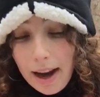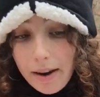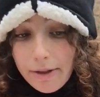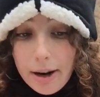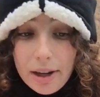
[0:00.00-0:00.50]
ahead
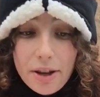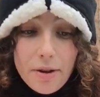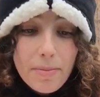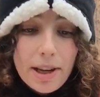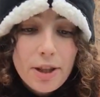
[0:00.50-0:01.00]
if I were
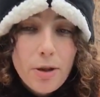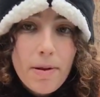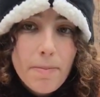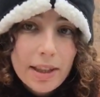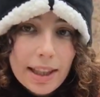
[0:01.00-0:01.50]
you, because you'd be
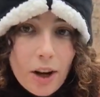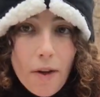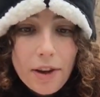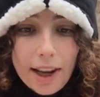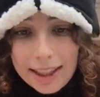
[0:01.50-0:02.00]
missing all
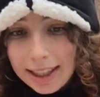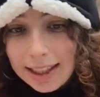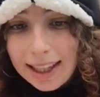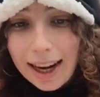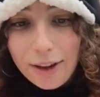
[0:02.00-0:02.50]
the
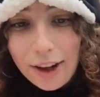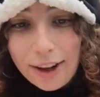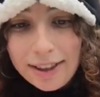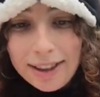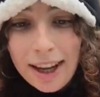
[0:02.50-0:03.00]
lessons that I
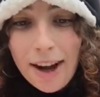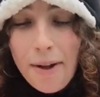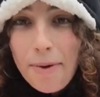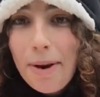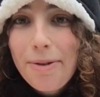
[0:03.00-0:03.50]
learned
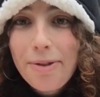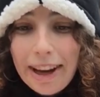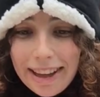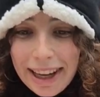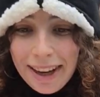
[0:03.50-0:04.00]
throughout
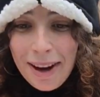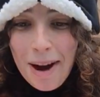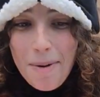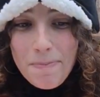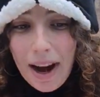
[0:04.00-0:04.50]
failing.
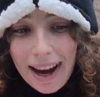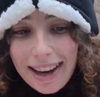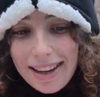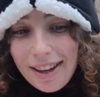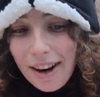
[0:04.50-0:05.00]
But
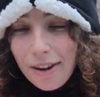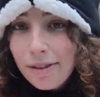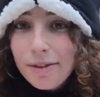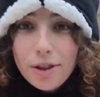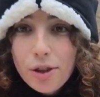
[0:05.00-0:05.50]
you know,
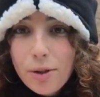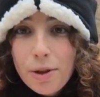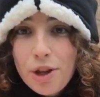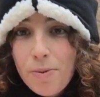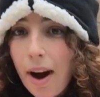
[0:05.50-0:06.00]
you do
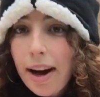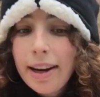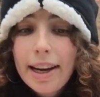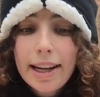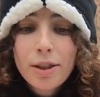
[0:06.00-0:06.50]
what you want,
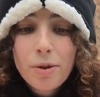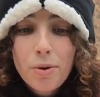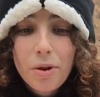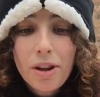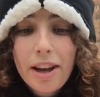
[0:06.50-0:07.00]
it's
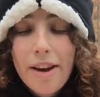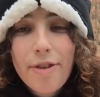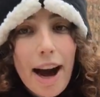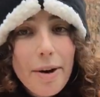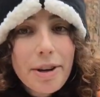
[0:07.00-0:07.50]
cool. If
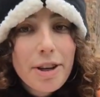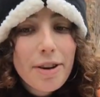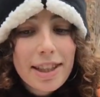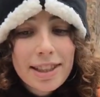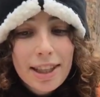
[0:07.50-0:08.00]
I were you,
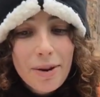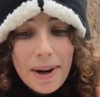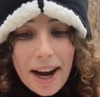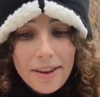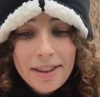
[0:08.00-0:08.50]
I'd stick
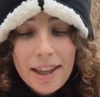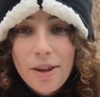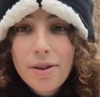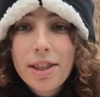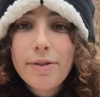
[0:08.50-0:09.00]
around and
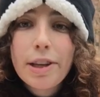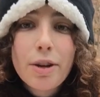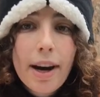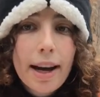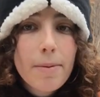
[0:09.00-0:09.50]
use this
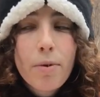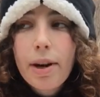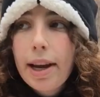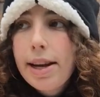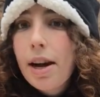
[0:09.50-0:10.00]
video kind of more
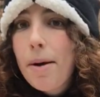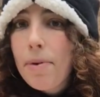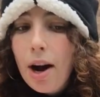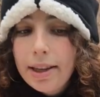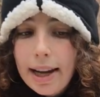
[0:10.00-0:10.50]
like a
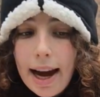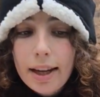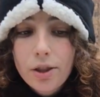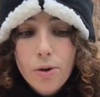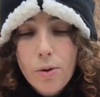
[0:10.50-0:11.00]

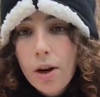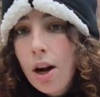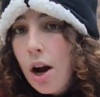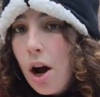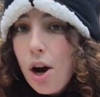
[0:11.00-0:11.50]
podcast or
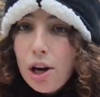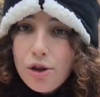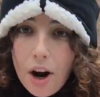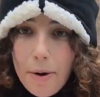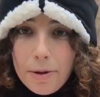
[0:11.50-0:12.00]
a
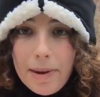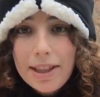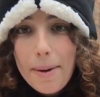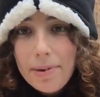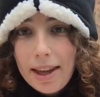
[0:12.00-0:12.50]
draw with me
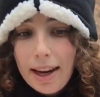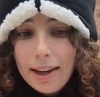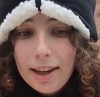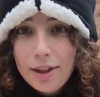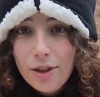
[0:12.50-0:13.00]
type
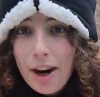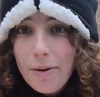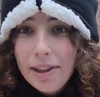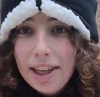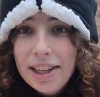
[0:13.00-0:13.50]
thing, because you're not
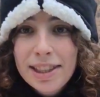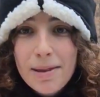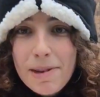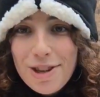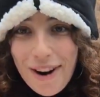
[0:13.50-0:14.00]
really gonna
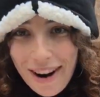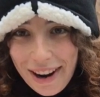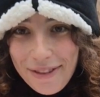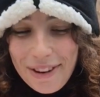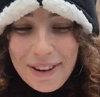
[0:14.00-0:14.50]
see me
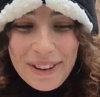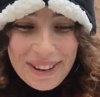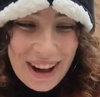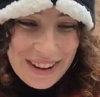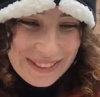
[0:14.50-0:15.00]
drawing for a whole
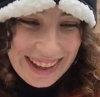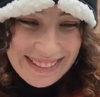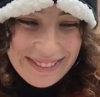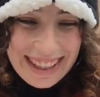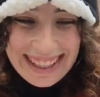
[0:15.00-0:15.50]
lot of it.
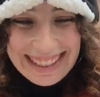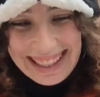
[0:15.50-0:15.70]
But